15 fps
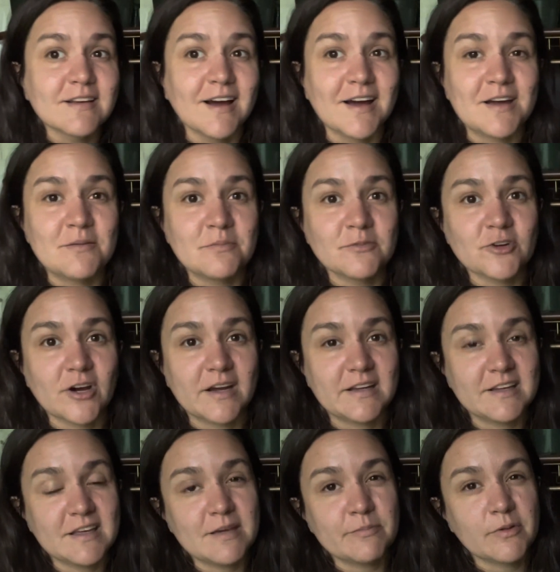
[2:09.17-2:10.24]
I'm trying to
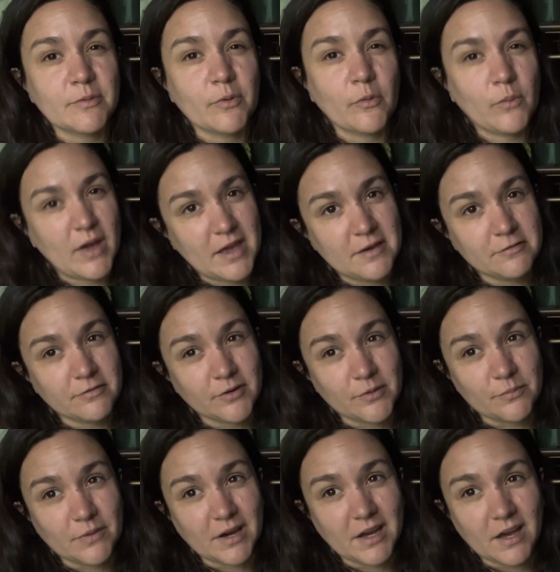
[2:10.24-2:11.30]
keep them away
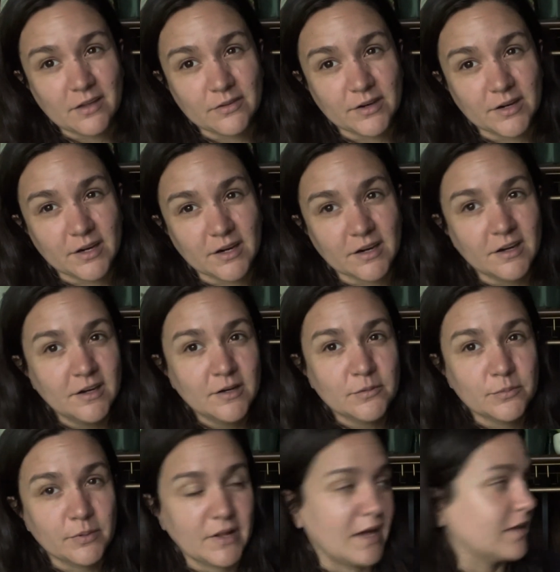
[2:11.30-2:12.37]
from my other
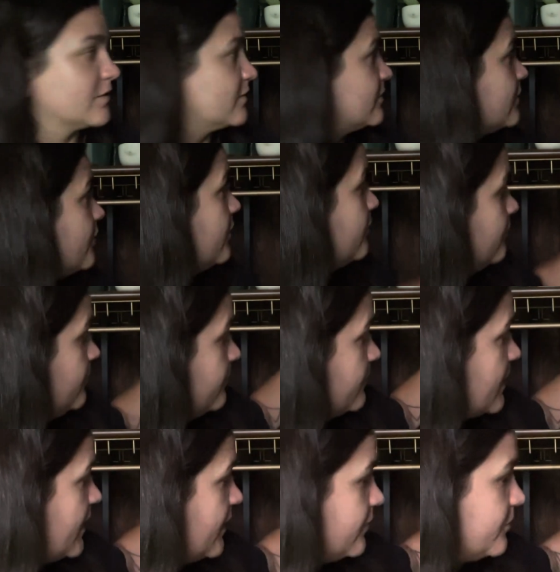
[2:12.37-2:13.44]
plants. So
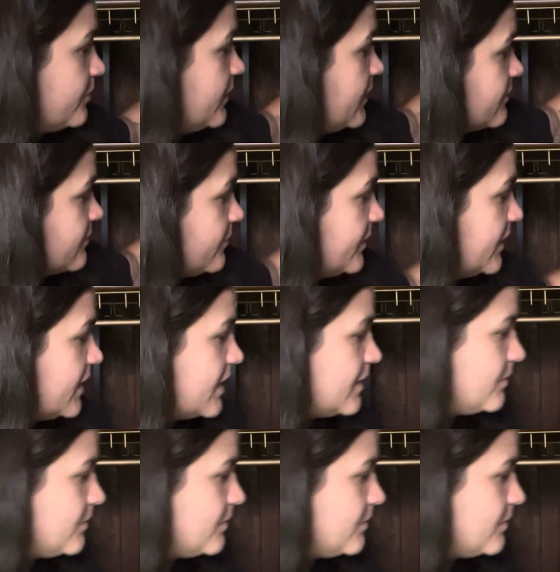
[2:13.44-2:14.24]
my other plants are behind